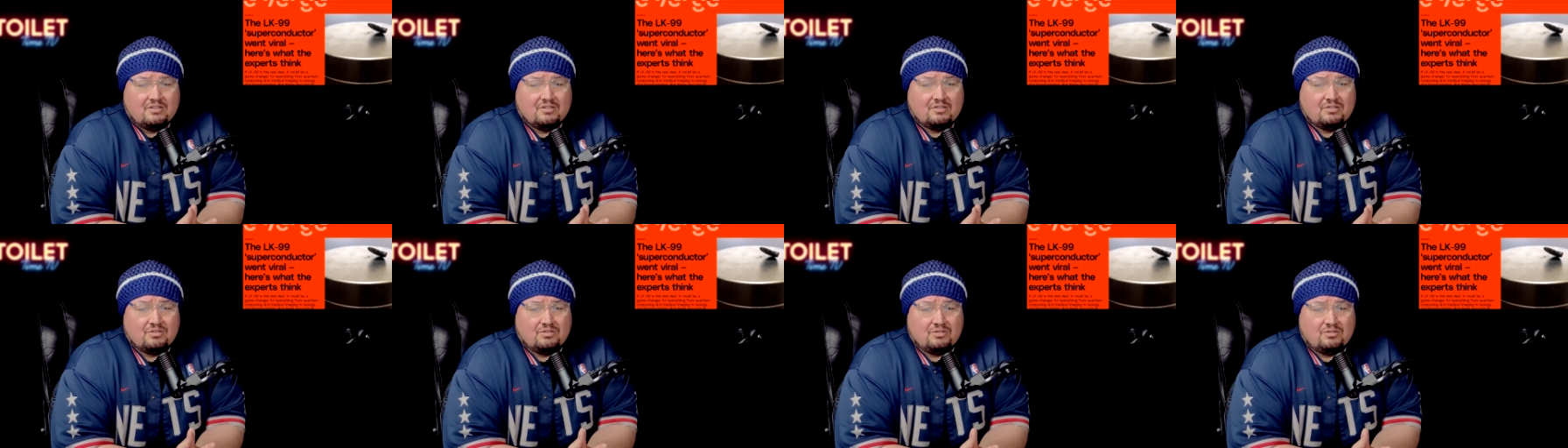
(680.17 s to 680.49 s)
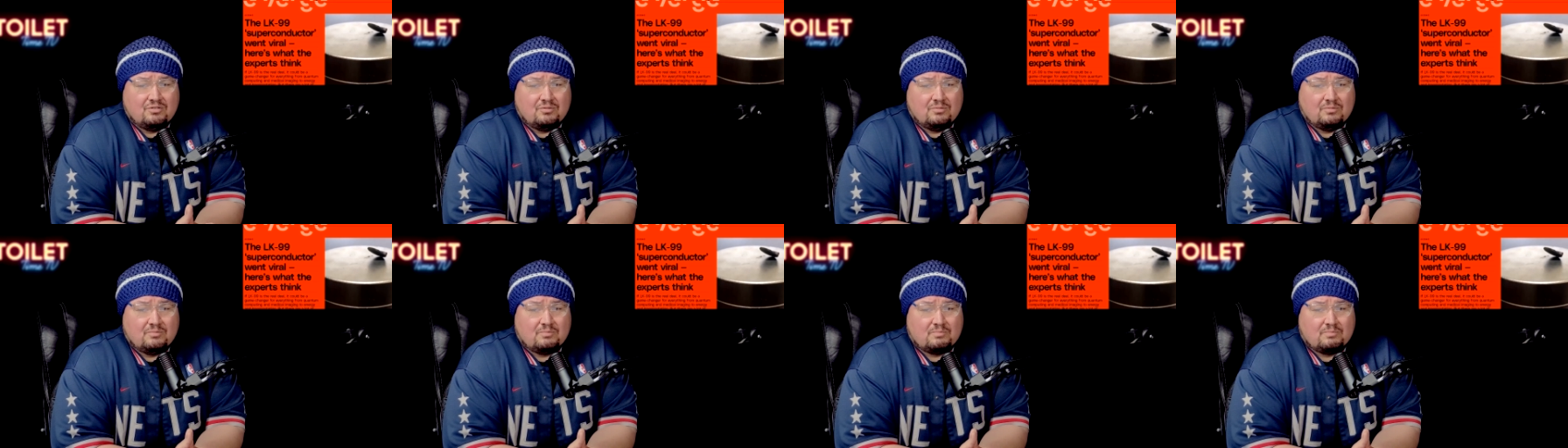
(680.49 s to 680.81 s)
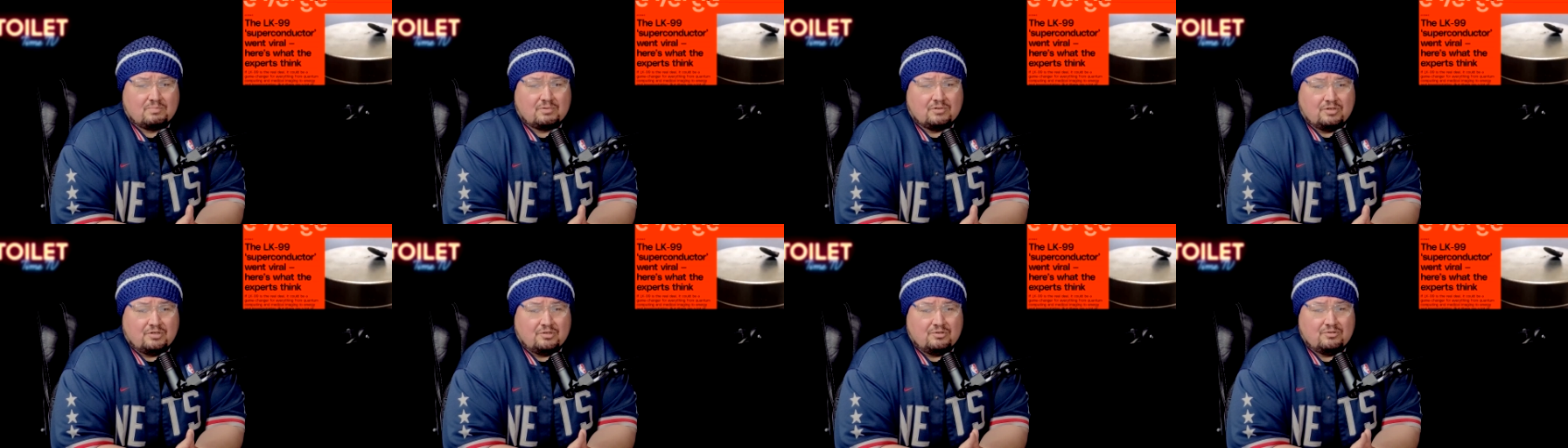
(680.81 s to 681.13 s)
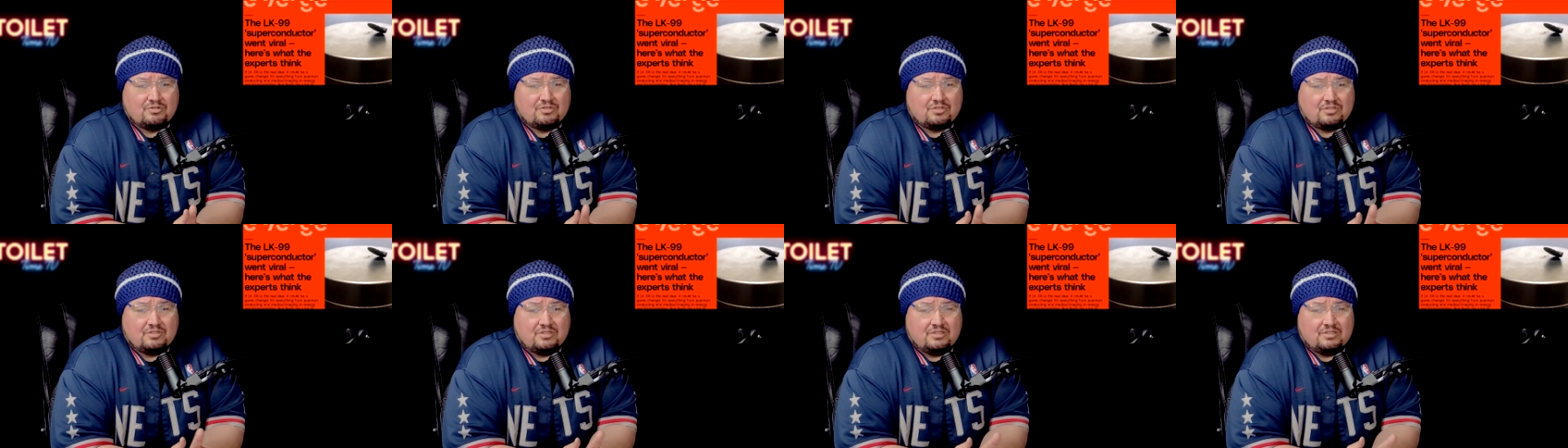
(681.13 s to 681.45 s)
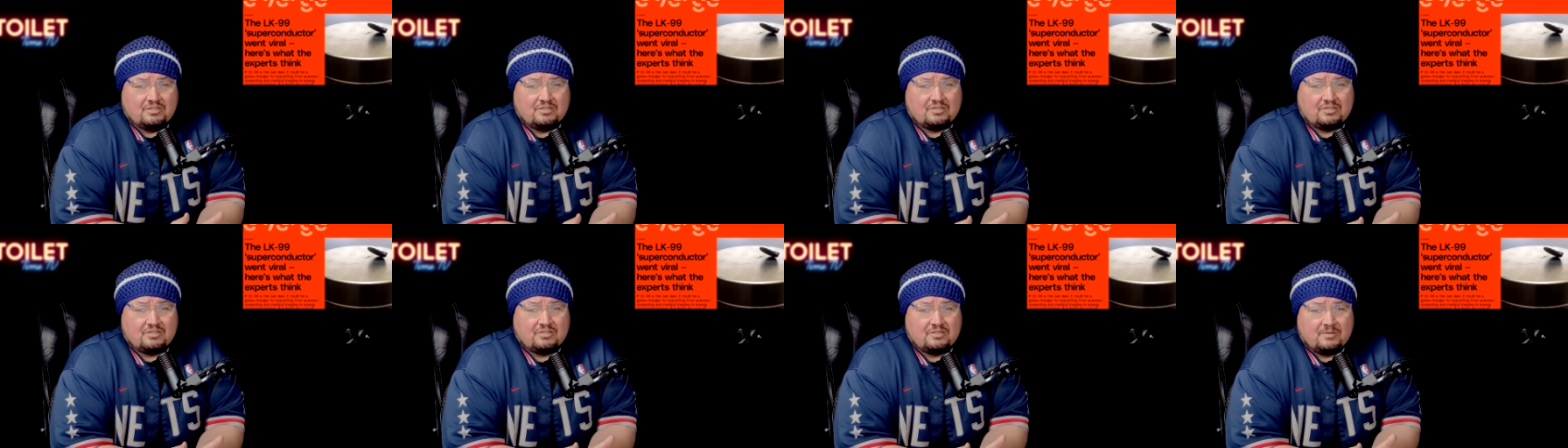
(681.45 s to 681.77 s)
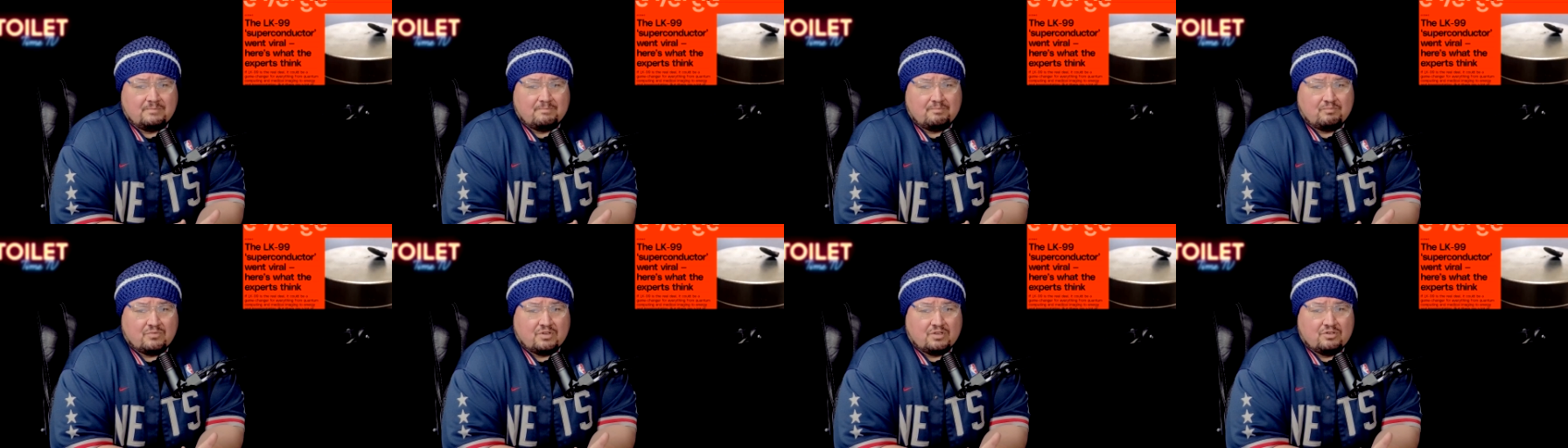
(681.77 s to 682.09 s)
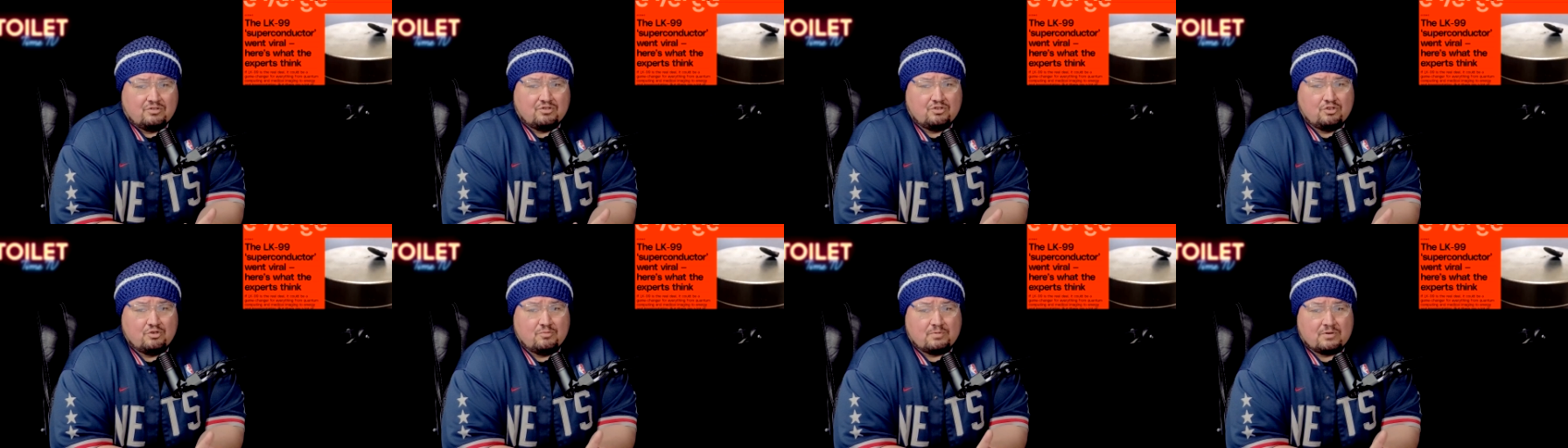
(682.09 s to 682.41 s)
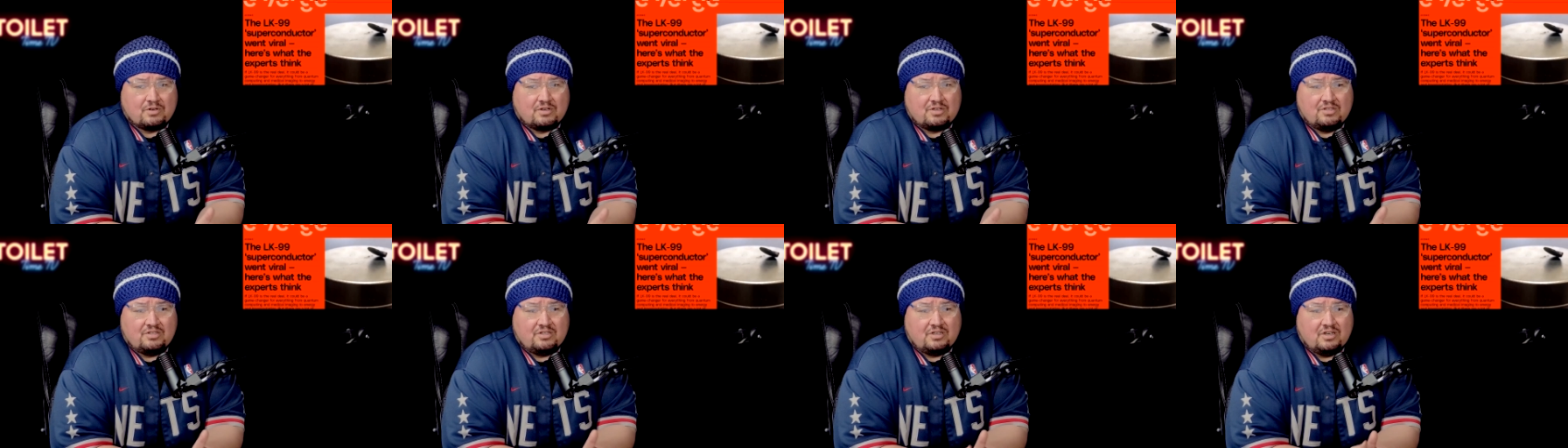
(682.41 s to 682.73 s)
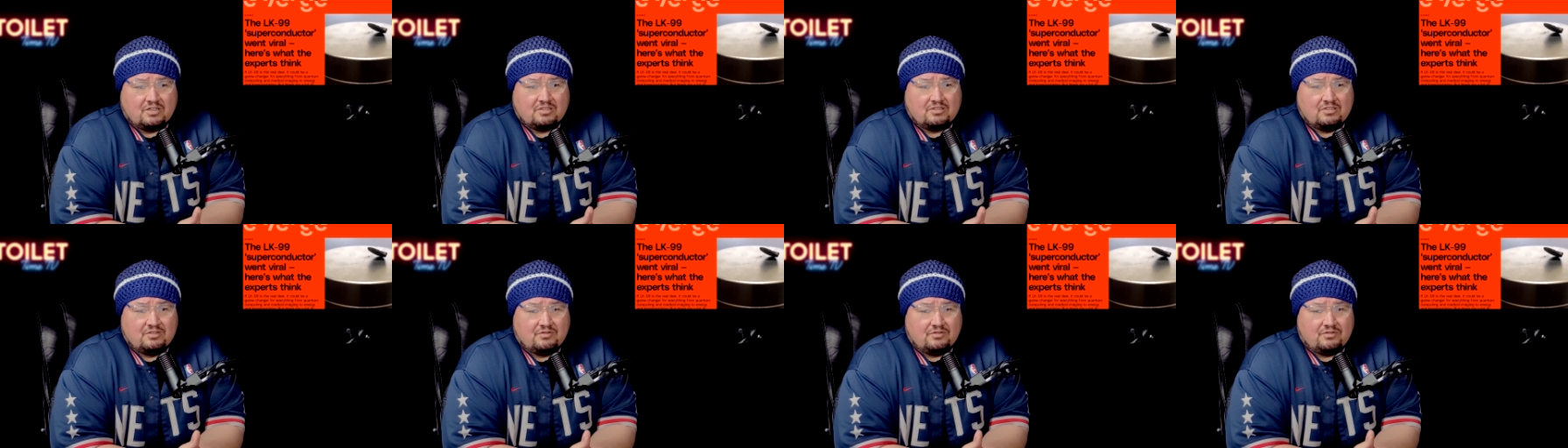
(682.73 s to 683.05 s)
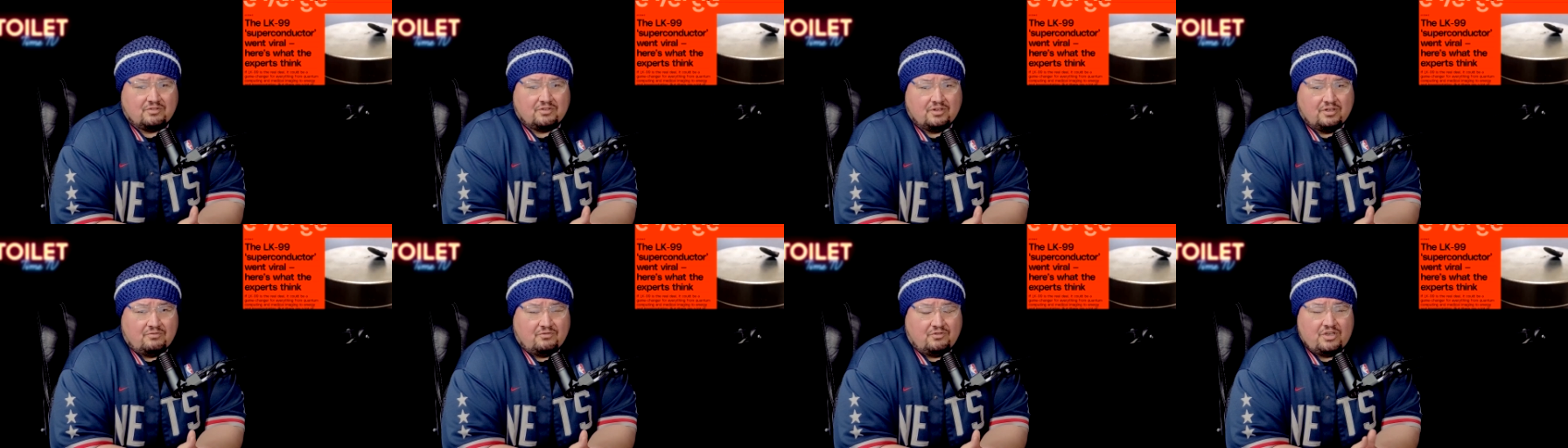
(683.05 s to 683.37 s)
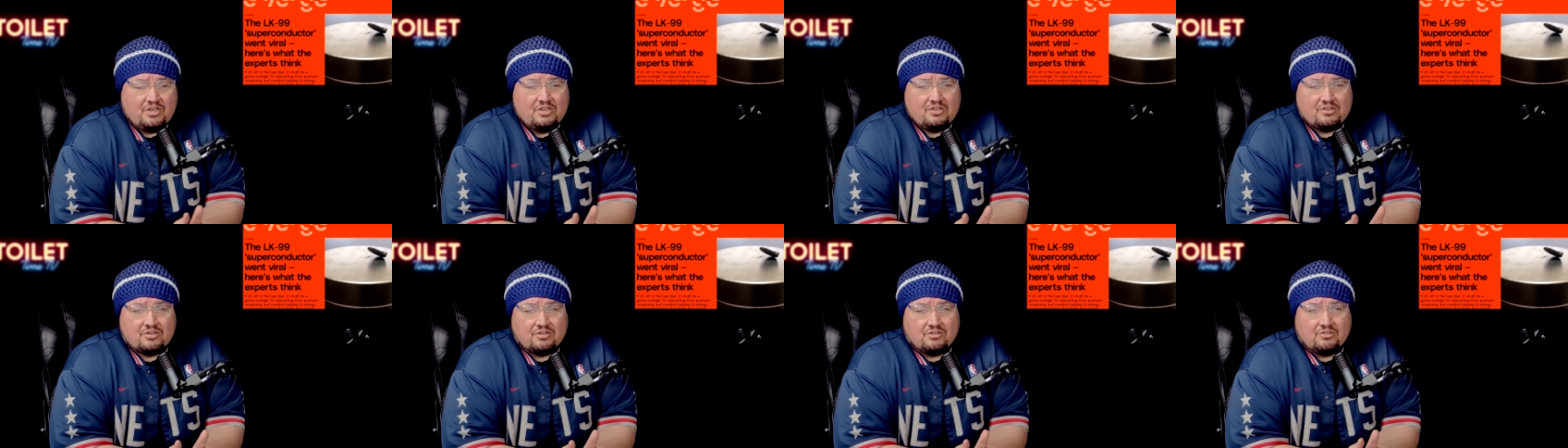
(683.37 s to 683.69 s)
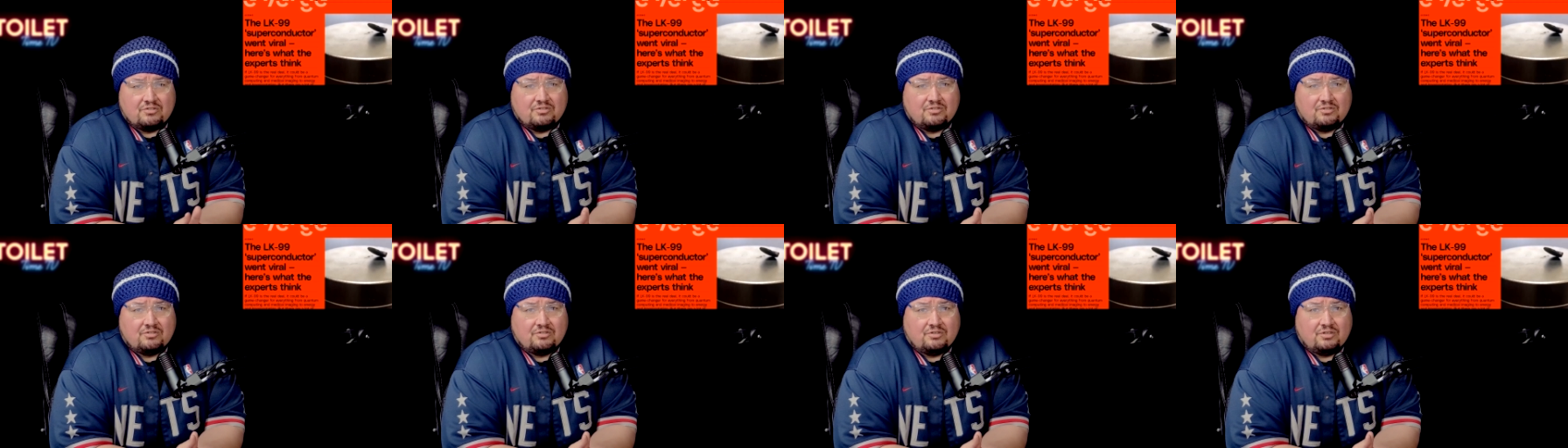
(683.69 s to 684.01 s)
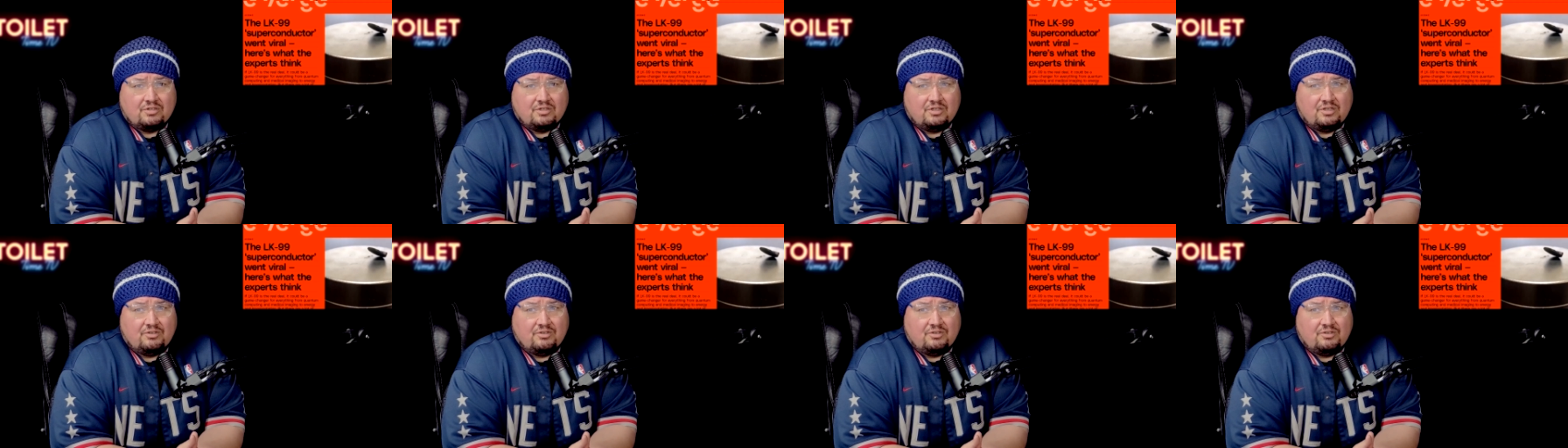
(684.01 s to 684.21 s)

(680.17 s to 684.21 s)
to produce this superconductive features.